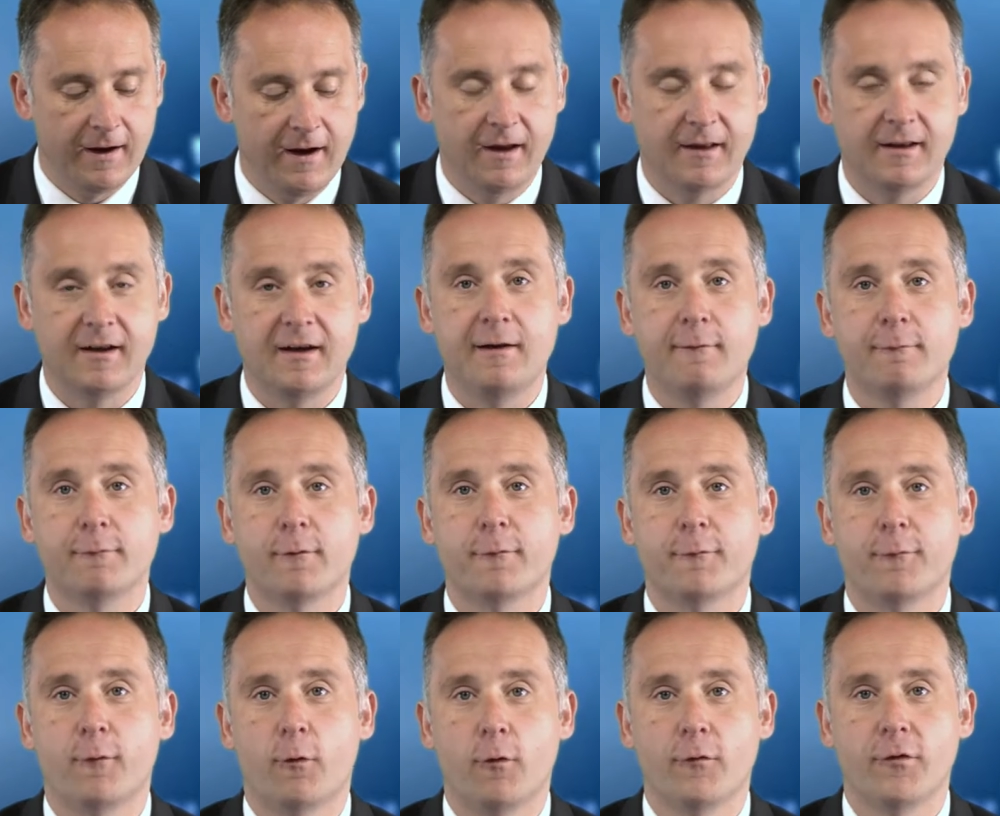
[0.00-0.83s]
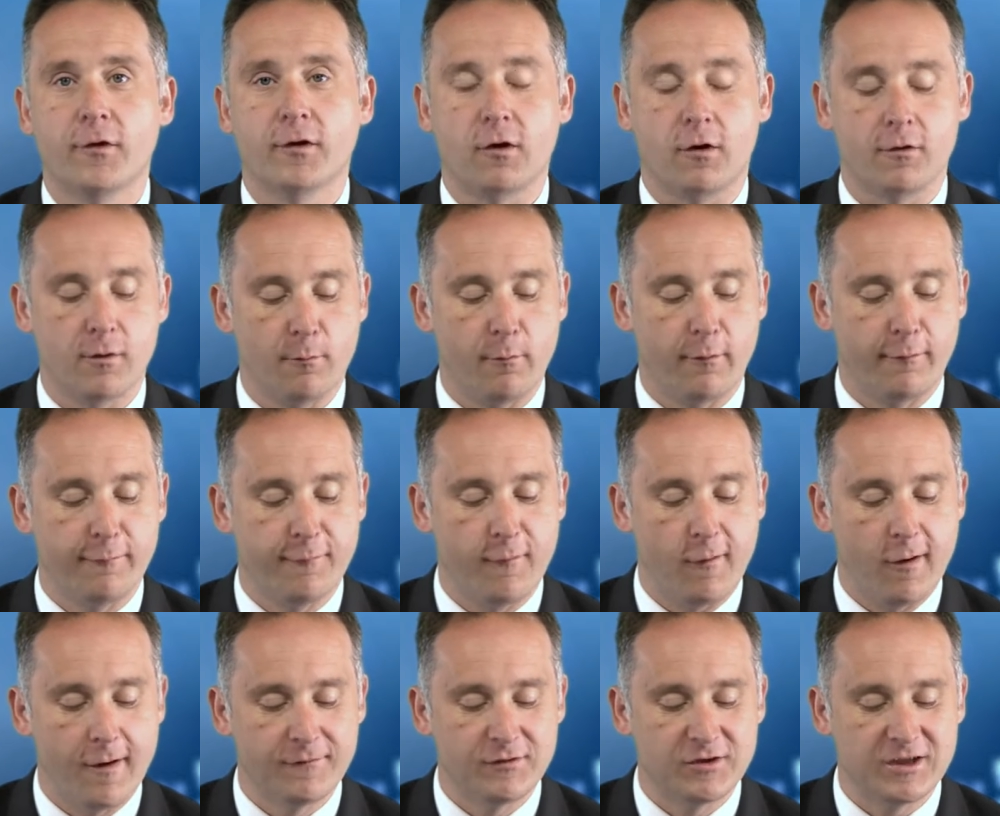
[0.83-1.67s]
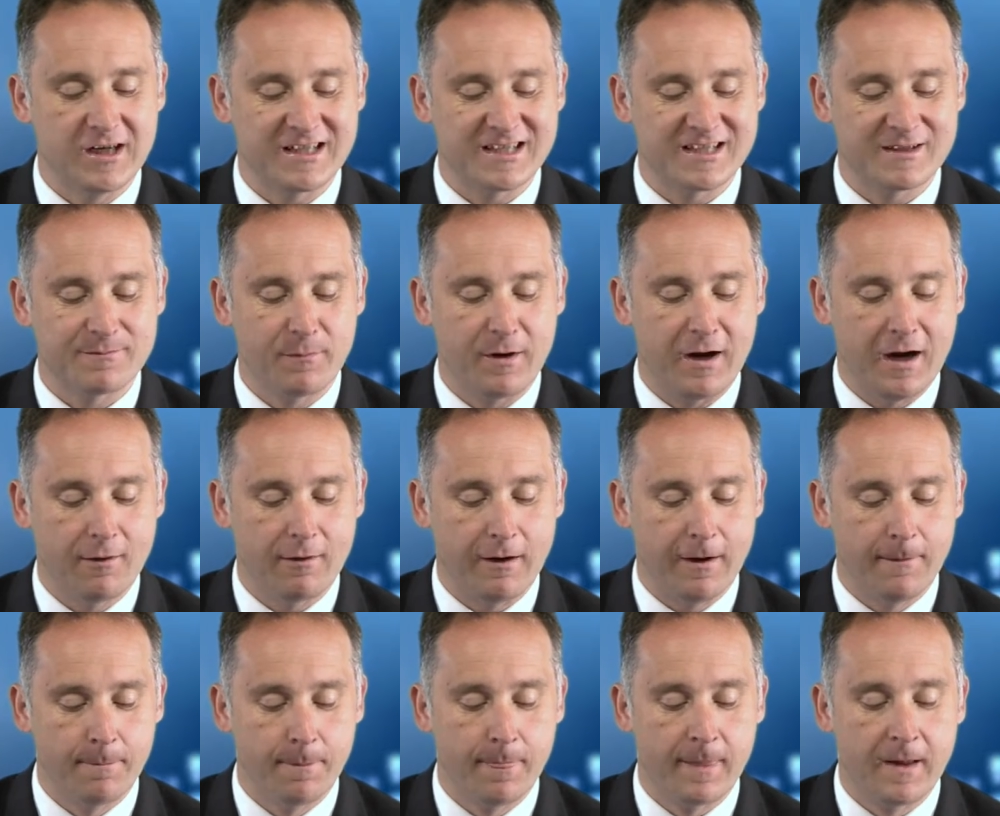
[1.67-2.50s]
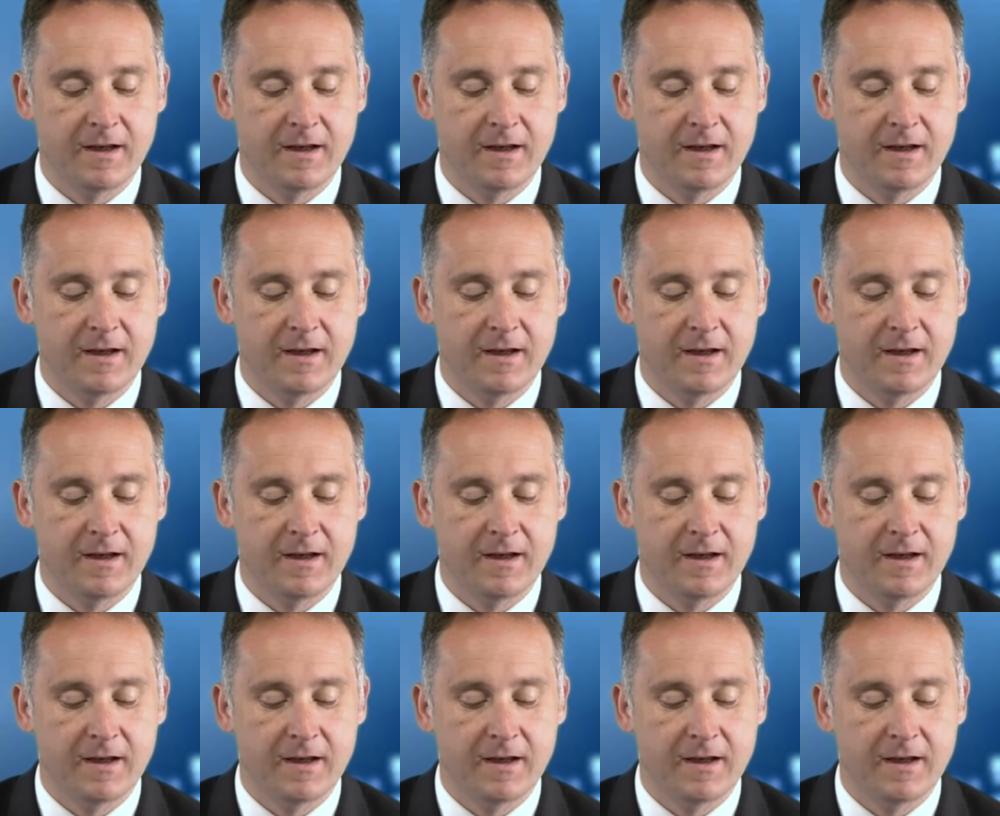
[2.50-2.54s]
And then in for 4th, I got number 5, Jaspara.